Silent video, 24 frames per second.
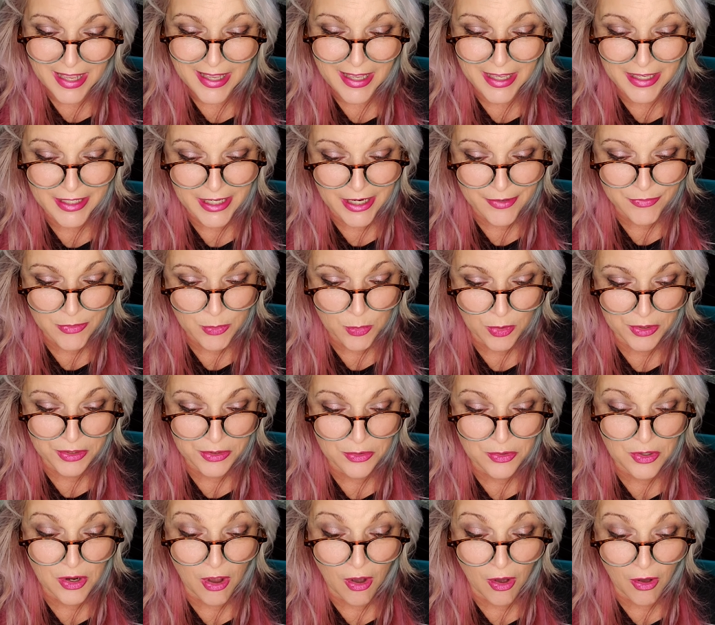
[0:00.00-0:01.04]
and everyone
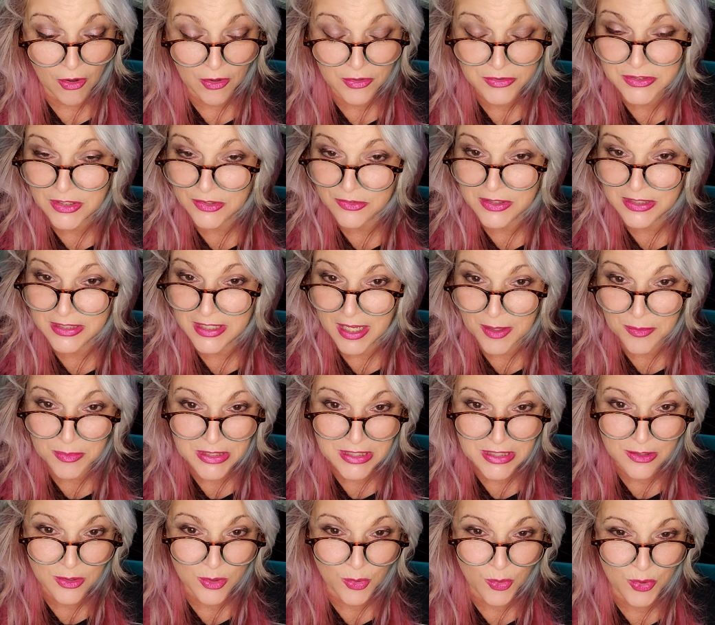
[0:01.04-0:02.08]
who calls on the name of
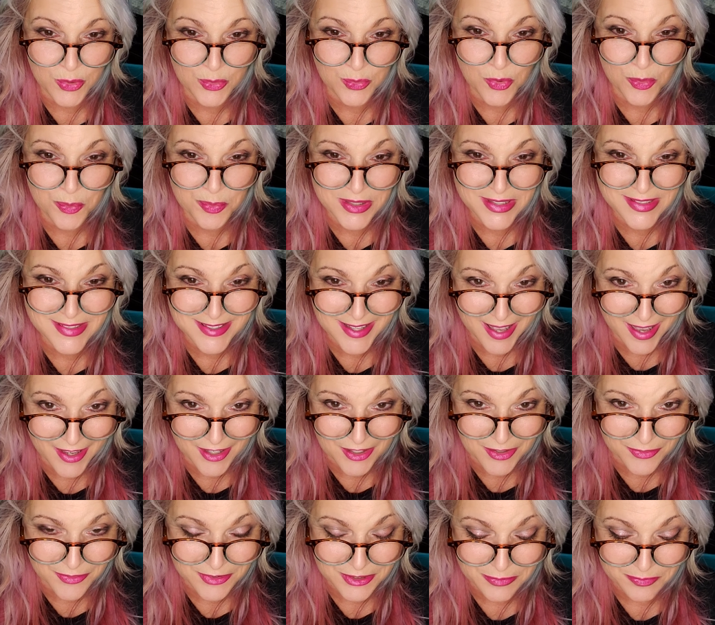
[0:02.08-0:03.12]
the Lord will be
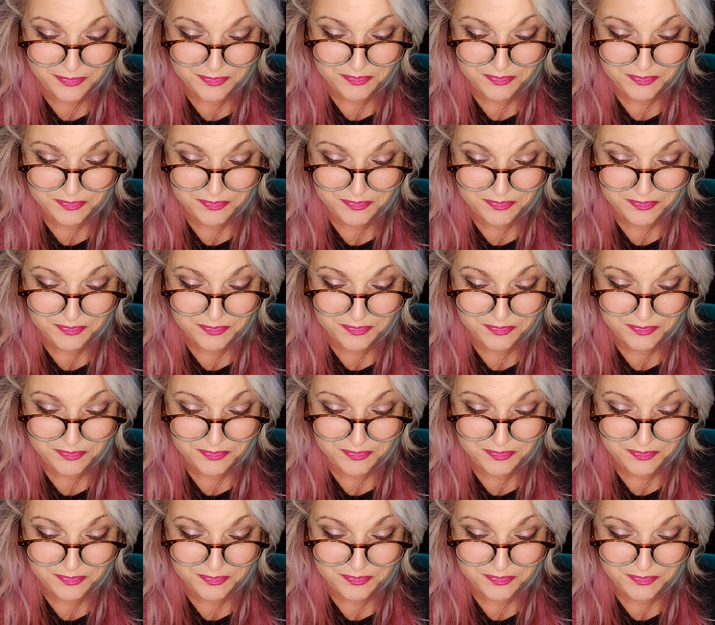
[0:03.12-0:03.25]
saved.